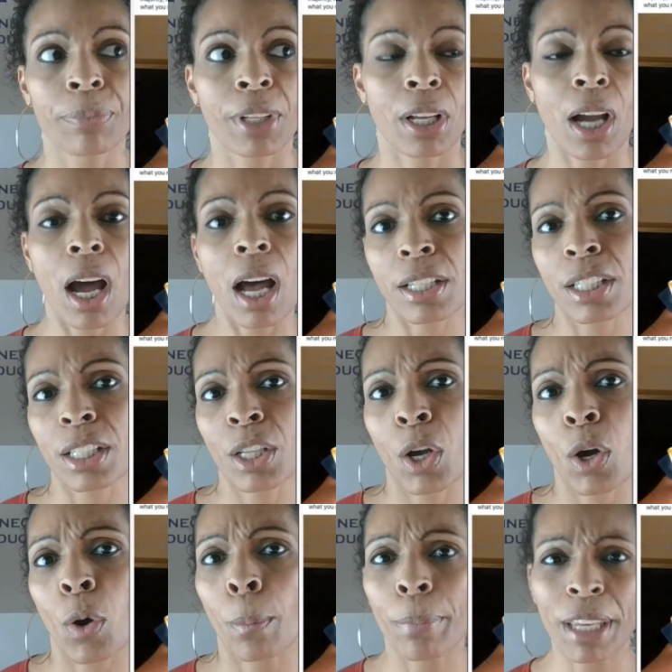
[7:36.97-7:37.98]

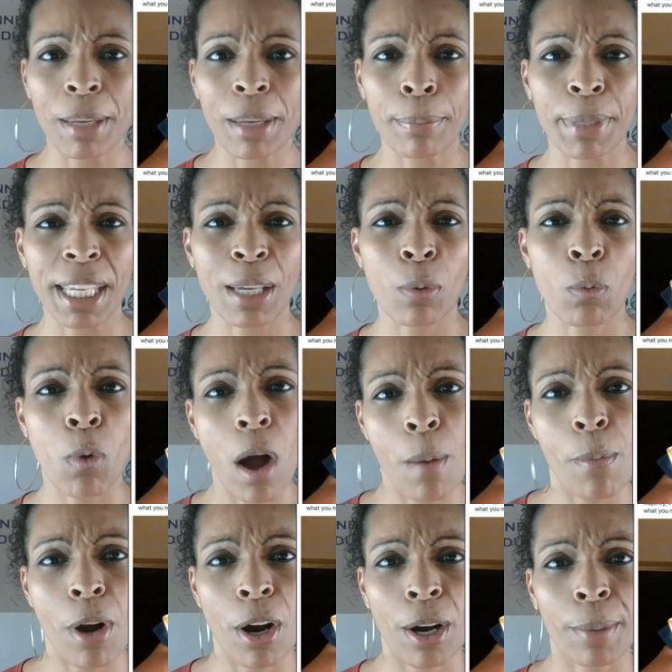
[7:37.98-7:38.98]
Costco, BP,
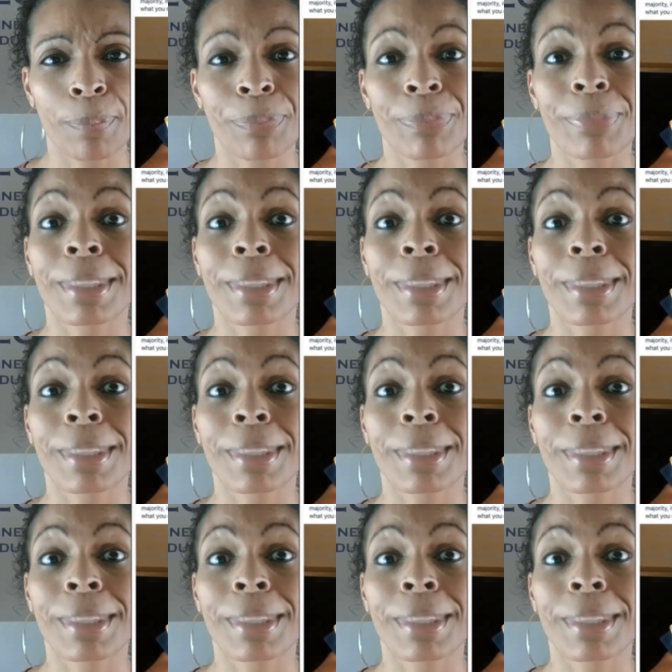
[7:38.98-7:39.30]
Walmart,